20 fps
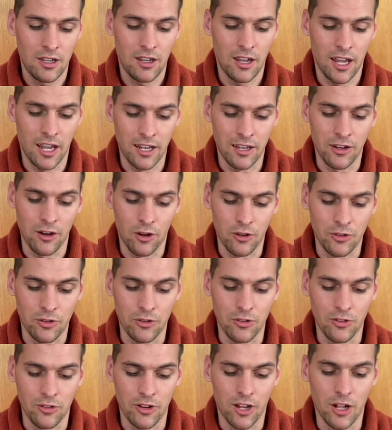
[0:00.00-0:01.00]
And it
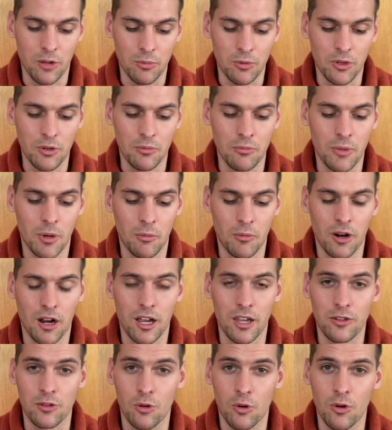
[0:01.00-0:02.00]
also will help you
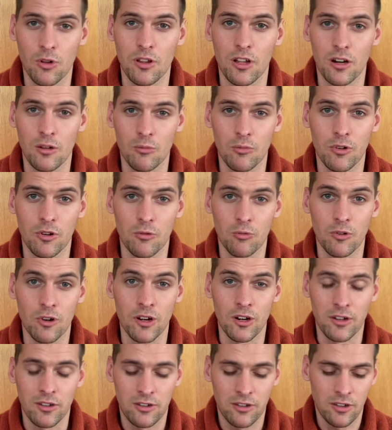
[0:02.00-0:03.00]
memorize a whole lot more
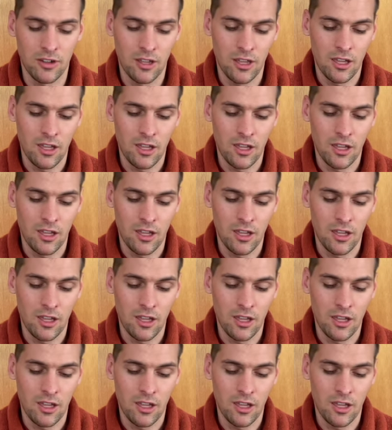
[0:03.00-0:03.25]
words.